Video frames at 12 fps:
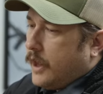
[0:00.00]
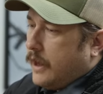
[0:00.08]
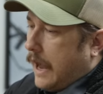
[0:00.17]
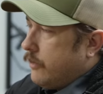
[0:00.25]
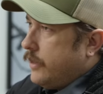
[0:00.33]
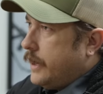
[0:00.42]

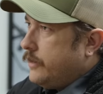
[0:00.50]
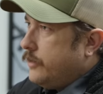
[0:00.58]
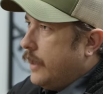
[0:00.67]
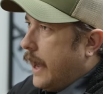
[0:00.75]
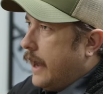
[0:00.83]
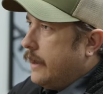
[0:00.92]
how do they do
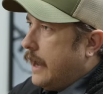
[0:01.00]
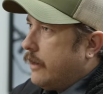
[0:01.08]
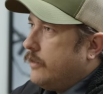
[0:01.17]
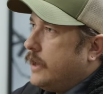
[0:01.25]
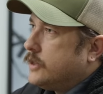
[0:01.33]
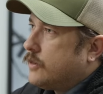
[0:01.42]
that? How
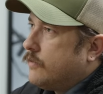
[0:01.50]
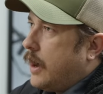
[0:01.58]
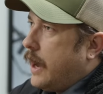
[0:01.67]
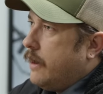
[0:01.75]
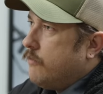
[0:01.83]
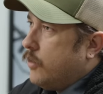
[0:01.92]
do they survive?